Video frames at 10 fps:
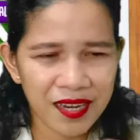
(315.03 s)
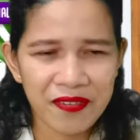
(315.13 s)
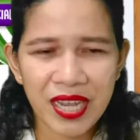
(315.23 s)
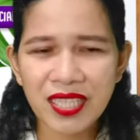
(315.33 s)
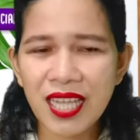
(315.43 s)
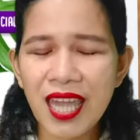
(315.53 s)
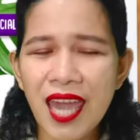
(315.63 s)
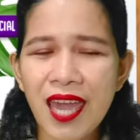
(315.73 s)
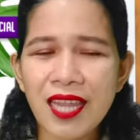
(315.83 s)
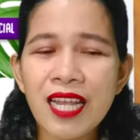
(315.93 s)
Correct
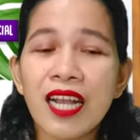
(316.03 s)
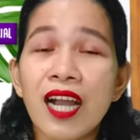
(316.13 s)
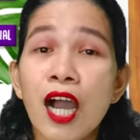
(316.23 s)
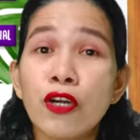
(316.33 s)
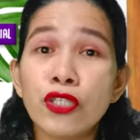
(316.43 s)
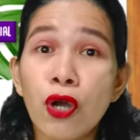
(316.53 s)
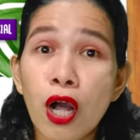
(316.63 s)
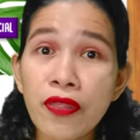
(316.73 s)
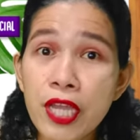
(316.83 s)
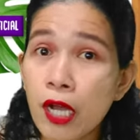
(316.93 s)
again. Count
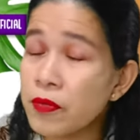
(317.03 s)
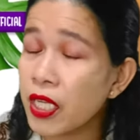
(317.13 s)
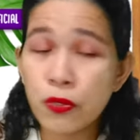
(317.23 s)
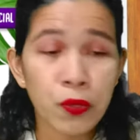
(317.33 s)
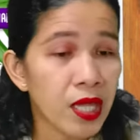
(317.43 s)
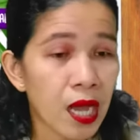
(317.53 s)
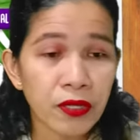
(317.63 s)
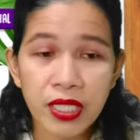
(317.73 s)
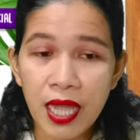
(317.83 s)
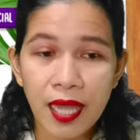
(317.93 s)
all the objects
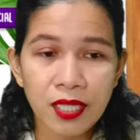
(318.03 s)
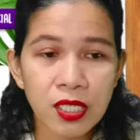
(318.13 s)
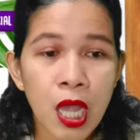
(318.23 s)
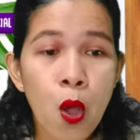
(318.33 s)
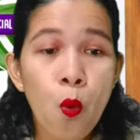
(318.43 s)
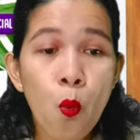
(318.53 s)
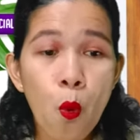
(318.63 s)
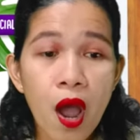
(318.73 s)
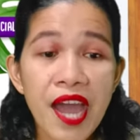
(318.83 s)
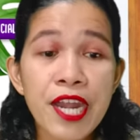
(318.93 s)
without X.
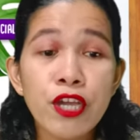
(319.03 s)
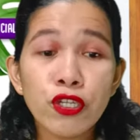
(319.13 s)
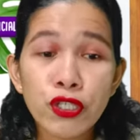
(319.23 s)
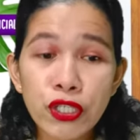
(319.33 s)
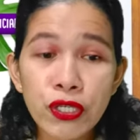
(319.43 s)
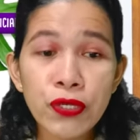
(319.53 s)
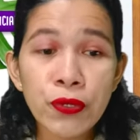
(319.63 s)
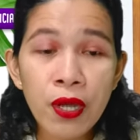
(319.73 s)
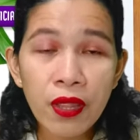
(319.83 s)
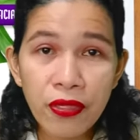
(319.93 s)
1,
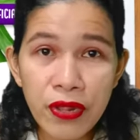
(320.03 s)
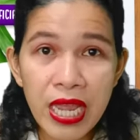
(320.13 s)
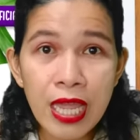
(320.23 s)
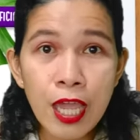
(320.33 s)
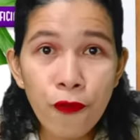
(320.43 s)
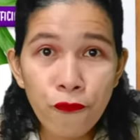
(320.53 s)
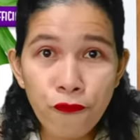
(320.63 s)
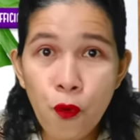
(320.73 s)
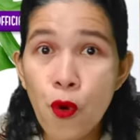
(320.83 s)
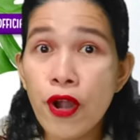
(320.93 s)
2, 3,
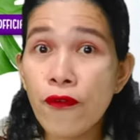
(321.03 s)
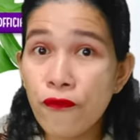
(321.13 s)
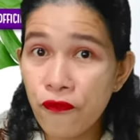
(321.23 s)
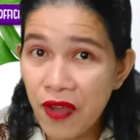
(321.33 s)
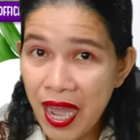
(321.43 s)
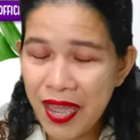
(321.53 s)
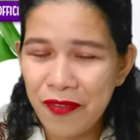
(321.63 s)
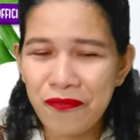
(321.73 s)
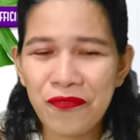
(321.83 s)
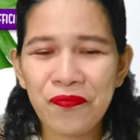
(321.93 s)
4,
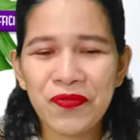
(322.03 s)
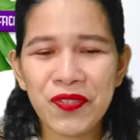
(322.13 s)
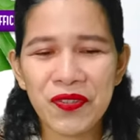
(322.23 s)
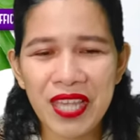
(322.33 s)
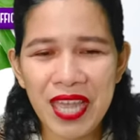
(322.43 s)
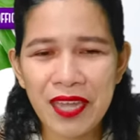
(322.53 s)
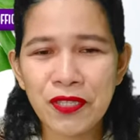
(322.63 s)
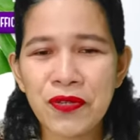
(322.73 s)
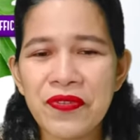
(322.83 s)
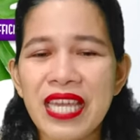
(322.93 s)
5. So the
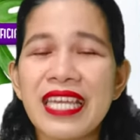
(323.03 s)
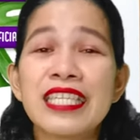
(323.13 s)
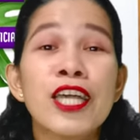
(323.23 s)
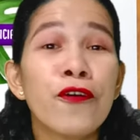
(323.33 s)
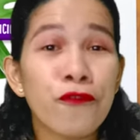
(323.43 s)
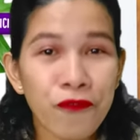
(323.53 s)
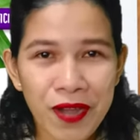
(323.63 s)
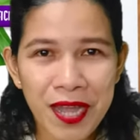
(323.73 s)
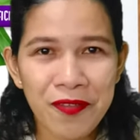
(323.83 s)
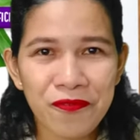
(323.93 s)
answer is
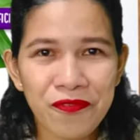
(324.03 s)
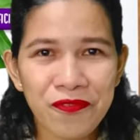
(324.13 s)
5.